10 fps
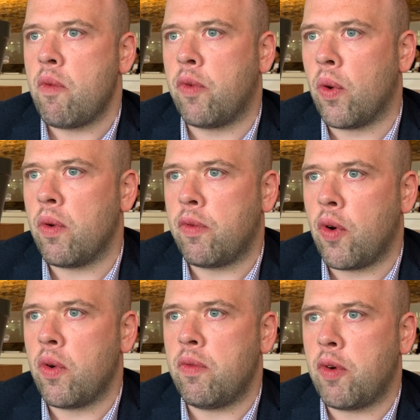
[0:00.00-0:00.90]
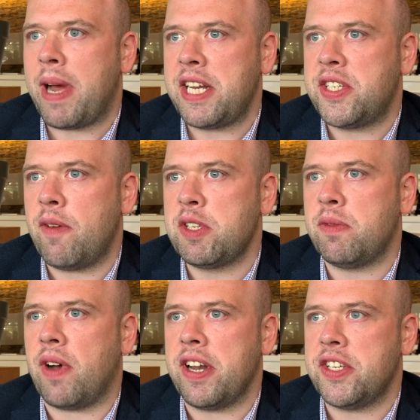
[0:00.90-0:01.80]
For managed service
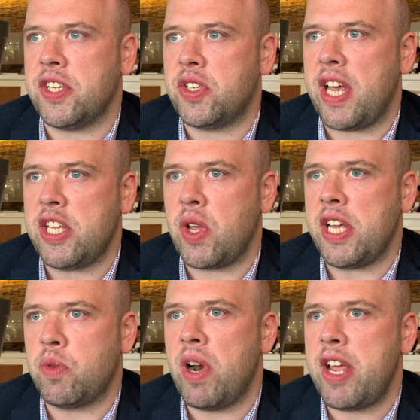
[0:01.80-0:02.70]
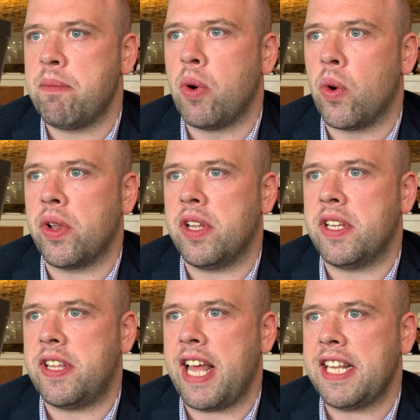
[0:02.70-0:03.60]
providers, it's really
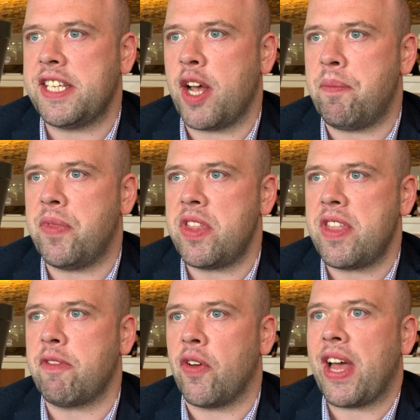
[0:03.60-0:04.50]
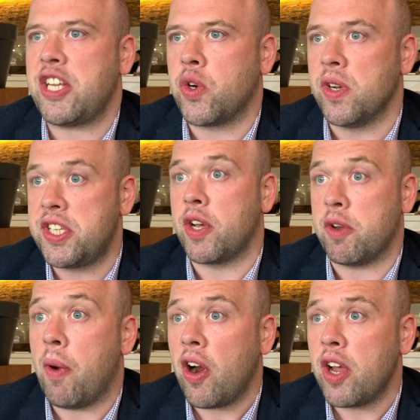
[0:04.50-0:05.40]
important that they've got that choice to go
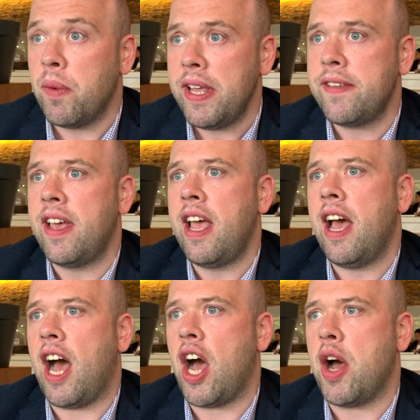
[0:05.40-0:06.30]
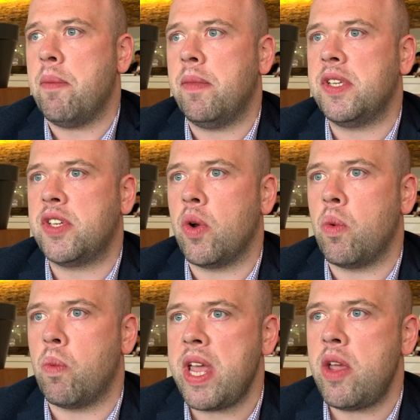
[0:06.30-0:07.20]
to market with. So
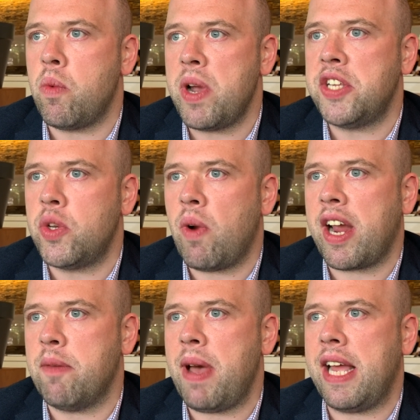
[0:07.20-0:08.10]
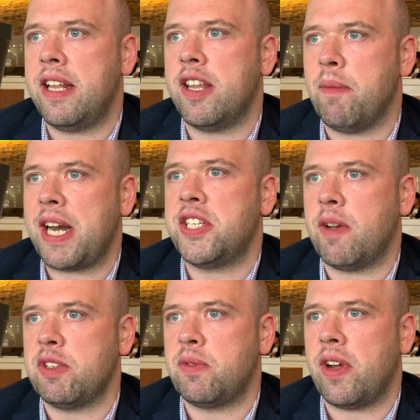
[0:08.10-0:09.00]
we do recommend that managed
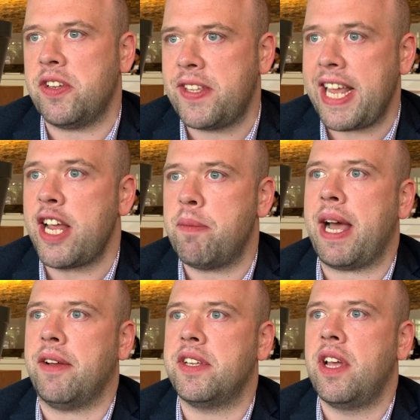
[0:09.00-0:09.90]
service providers think about